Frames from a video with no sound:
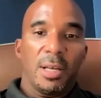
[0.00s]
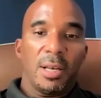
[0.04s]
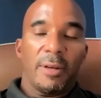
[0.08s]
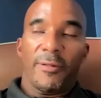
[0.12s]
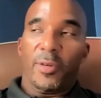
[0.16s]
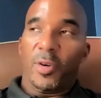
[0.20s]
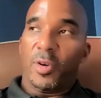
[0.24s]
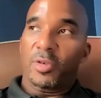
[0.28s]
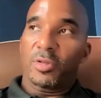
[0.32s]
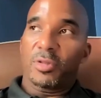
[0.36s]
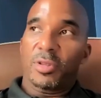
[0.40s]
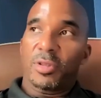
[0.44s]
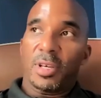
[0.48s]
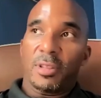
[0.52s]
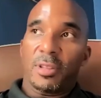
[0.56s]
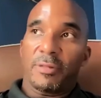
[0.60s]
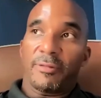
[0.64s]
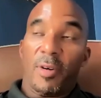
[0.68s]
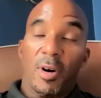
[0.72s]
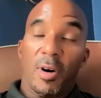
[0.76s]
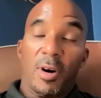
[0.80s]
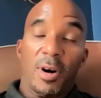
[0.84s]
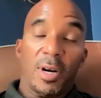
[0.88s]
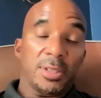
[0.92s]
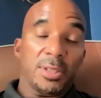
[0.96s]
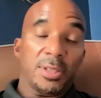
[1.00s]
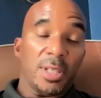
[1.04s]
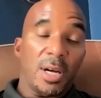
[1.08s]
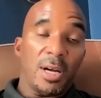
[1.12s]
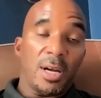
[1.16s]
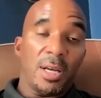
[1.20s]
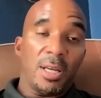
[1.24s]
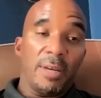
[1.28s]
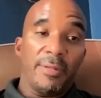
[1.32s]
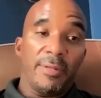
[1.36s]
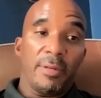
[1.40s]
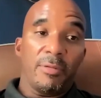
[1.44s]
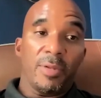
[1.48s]
diverse as far as
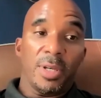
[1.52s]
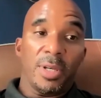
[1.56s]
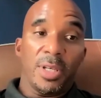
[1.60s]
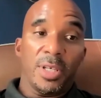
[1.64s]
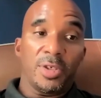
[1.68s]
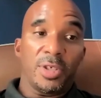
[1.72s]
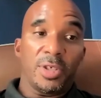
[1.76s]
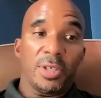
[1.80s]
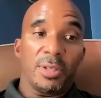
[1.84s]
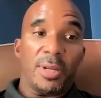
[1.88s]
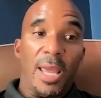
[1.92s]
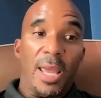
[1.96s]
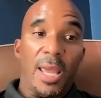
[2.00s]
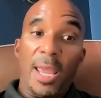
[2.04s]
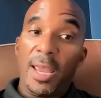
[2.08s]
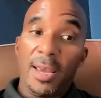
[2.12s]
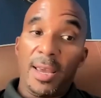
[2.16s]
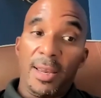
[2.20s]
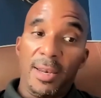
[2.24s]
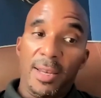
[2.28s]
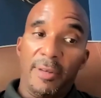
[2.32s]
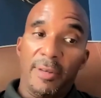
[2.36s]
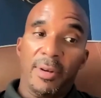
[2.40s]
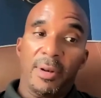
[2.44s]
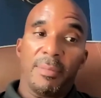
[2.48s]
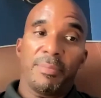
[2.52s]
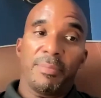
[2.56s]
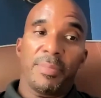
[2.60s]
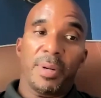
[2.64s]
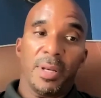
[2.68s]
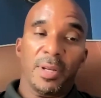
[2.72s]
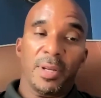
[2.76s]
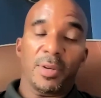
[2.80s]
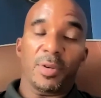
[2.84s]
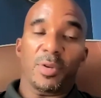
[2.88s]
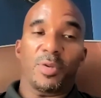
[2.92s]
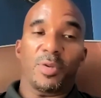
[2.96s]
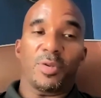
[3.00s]
even religion and even
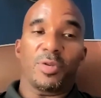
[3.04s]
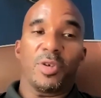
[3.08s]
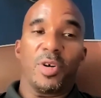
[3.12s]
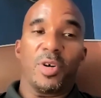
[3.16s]
political.